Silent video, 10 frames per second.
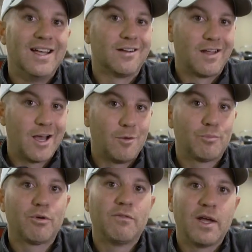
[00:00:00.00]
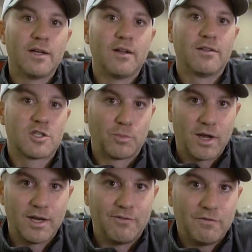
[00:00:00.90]
It'll help prevent the
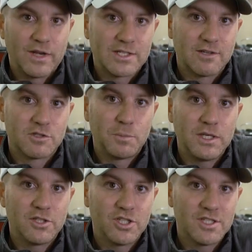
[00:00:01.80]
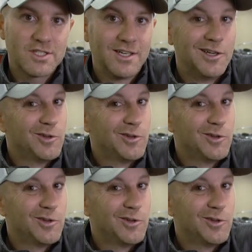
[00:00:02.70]
spread of invasive species,